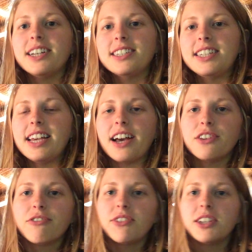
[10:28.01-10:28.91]
See how
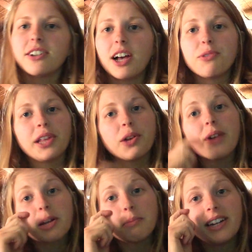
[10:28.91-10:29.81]
you feel. I really
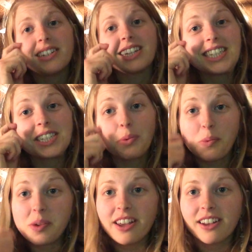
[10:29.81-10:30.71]
recommend at least a
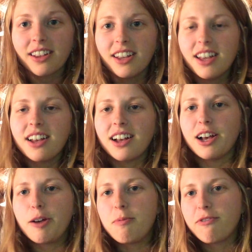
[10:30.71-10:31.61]
week
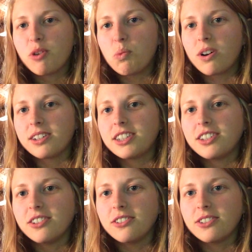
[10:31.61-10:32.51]
if you want
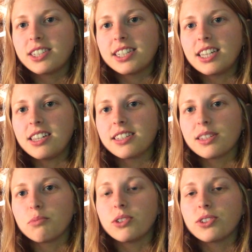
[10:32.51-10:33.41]
to see
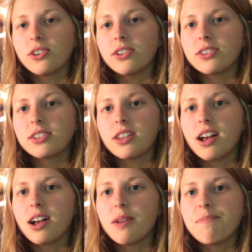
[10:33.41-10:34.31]
some results.
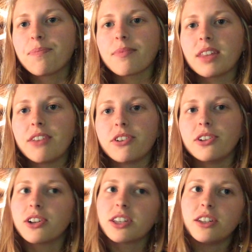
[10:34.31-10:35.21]
If you're
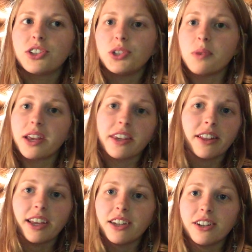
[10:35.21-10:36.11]
looking to
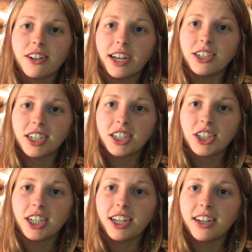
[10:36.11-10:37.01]
regulate your
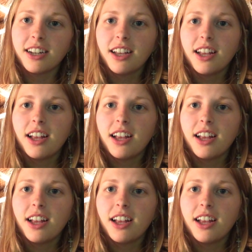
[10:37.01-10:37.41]
digestion,